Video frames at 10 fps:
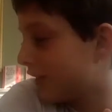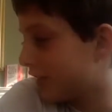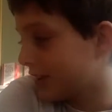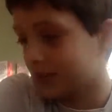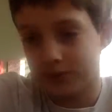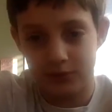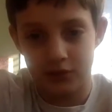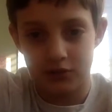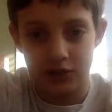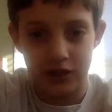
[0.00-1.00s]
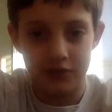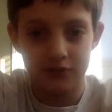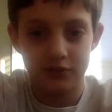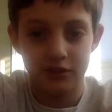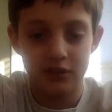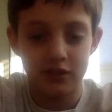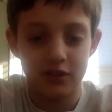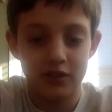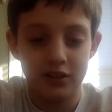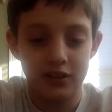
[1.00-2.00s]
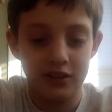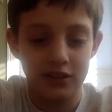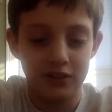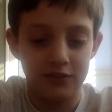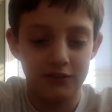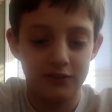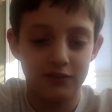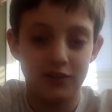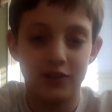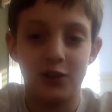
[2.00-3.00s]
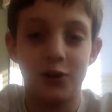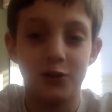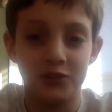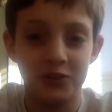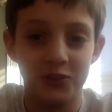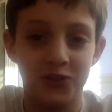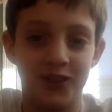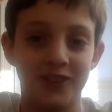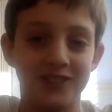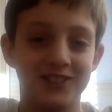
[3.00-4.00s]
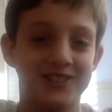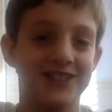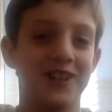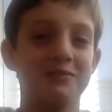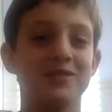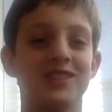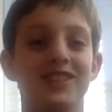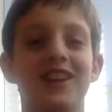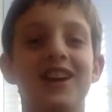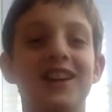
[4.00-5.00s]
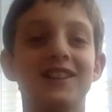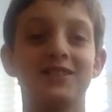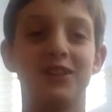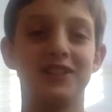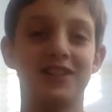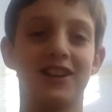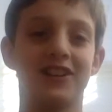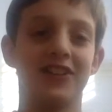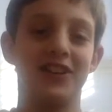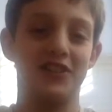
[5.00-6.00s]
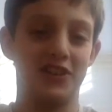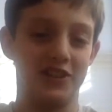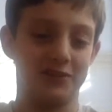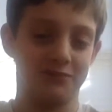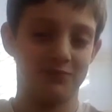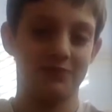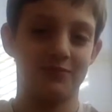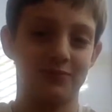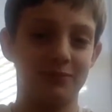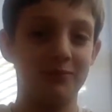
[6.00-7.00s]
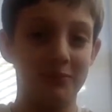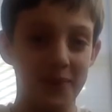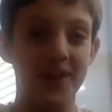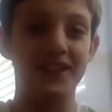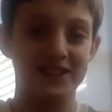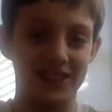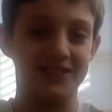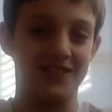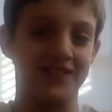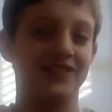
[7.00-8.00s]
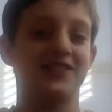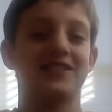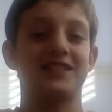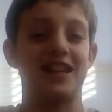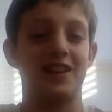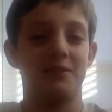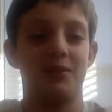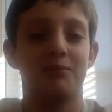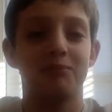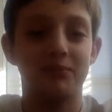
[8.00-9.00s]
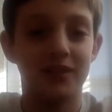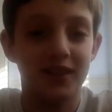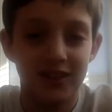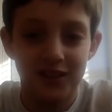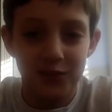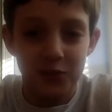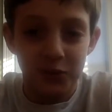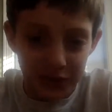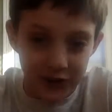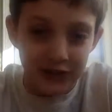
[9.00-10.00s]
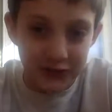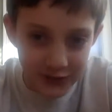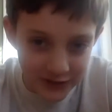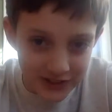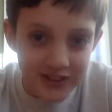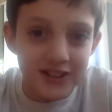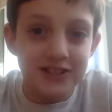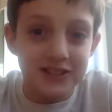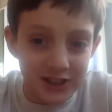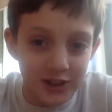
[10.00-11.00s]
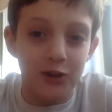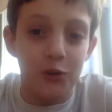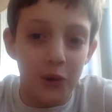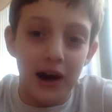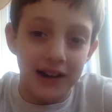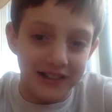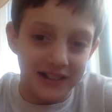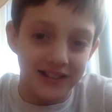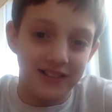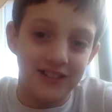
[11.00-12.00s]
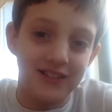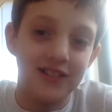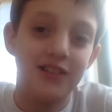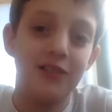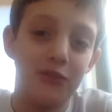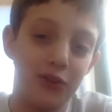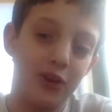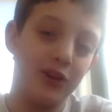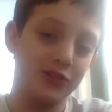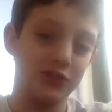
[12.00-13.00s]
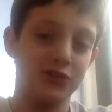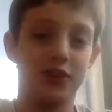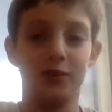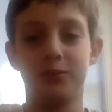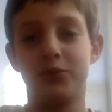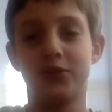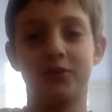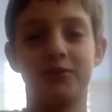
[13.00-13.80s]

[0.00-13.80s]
Things have been going on, and you know what we're doing for 100 subs? This may sound crazy. May sound crazy, just a tiny bit. We're going to Hawaii. 100 subs.